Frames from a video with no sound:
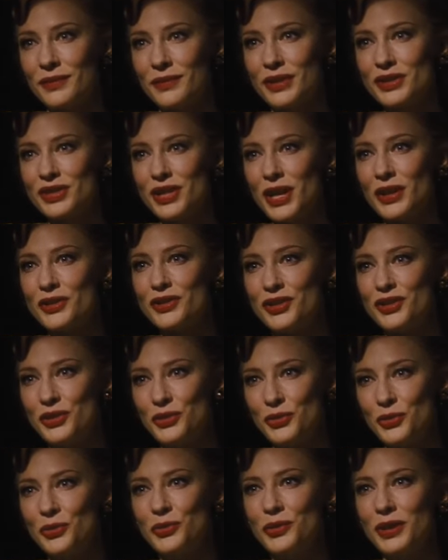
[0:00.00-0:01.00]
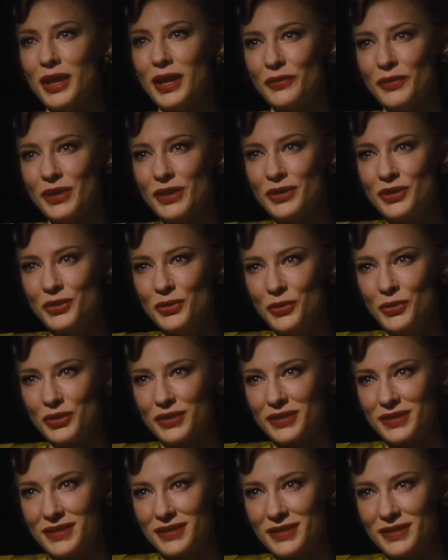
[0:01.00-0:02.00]
and she had two loving
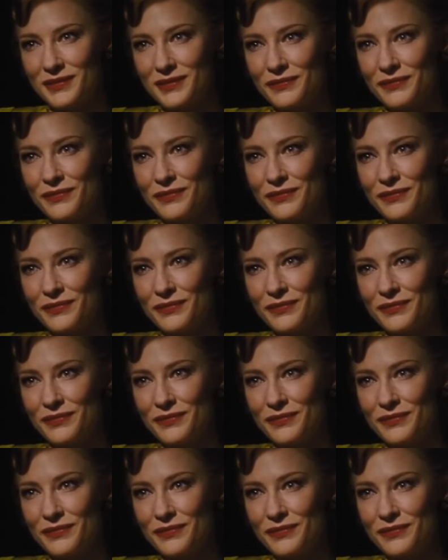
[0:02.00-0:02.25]
daughters.